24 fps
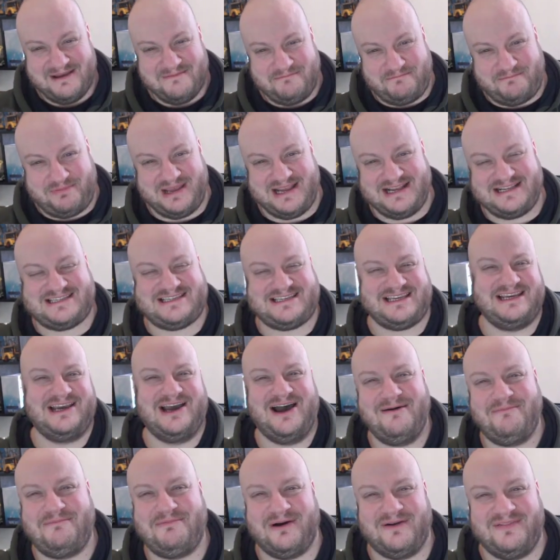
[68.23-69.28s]
pissing
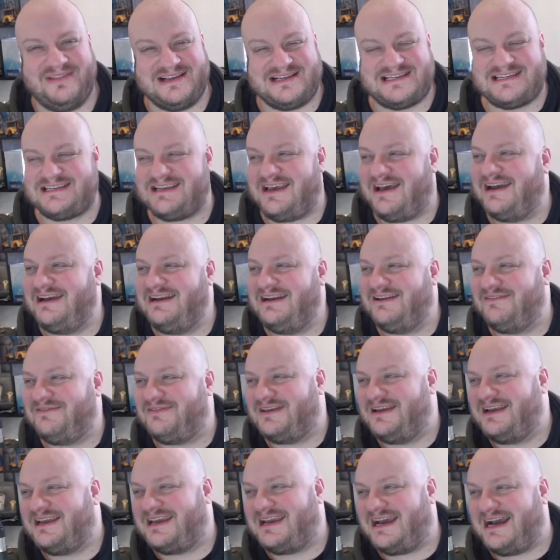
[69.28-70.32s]
up on the side of
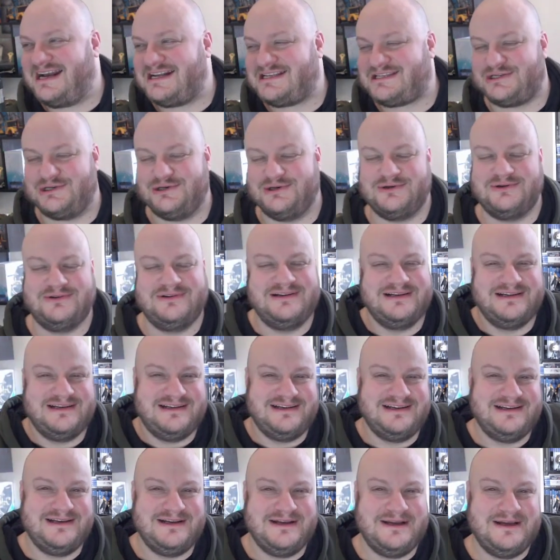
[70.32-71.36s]
the castle
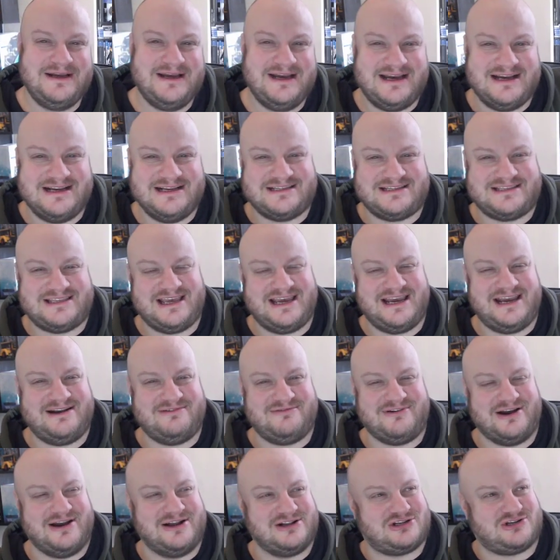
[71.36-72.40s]
as they're
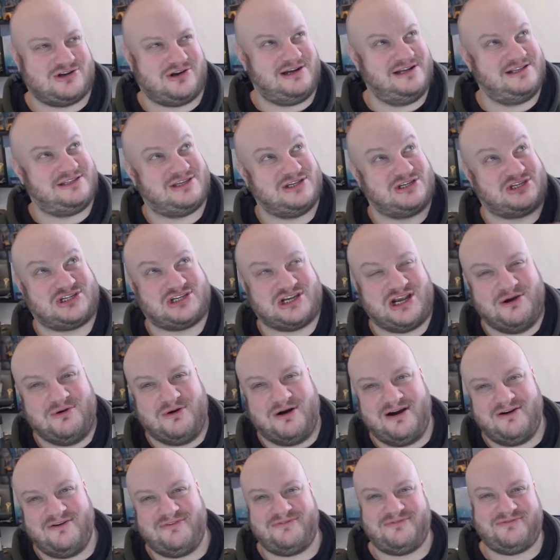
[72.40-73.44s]
uh, trying to show
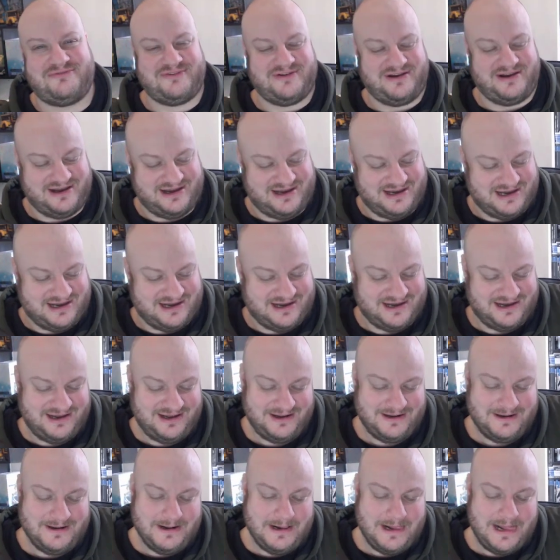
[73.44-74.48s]
off uh,
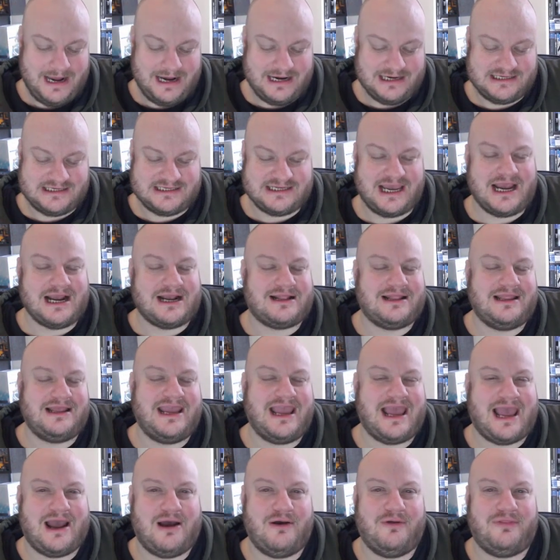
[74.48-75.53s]
exactly
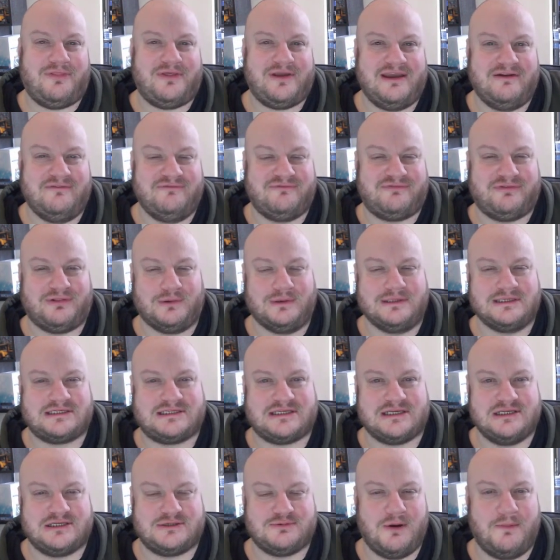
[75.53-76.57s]
how the
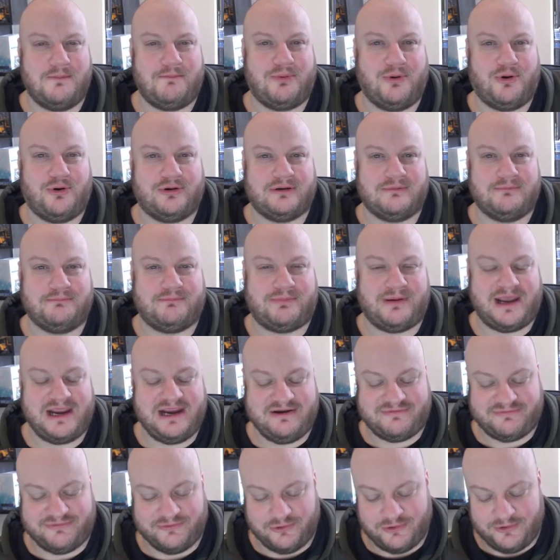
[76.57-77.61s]
influencers were bought and paid
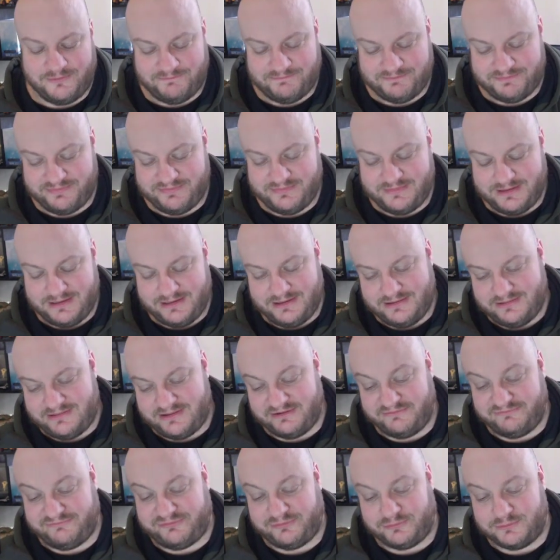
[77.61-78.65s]
for. The
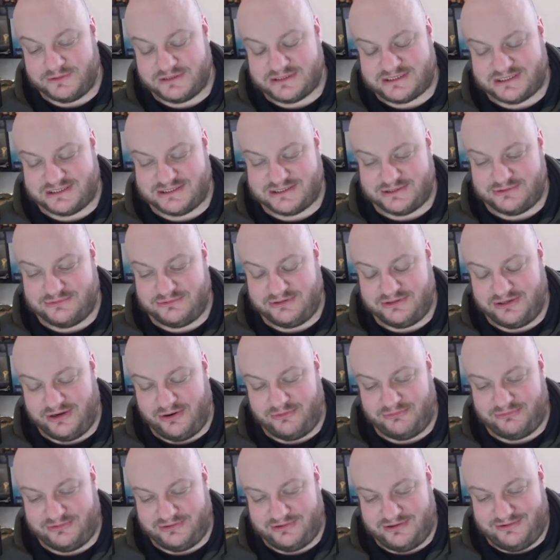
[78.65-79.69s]
influencers who know
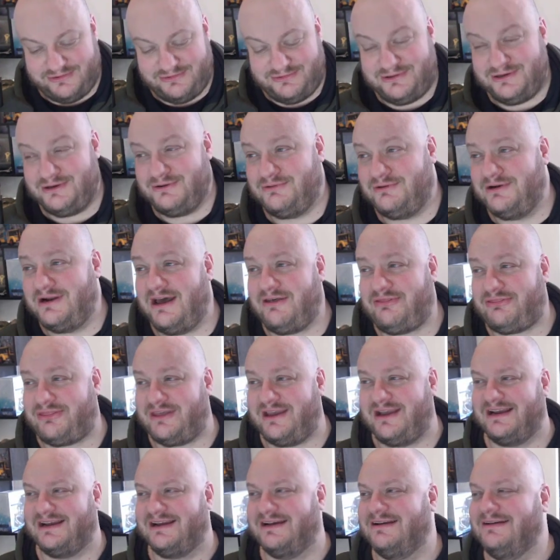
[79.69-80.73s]
who knew
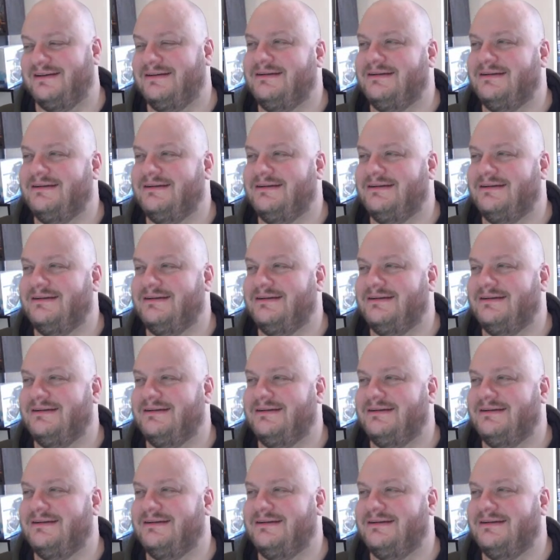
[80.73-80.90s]
nothing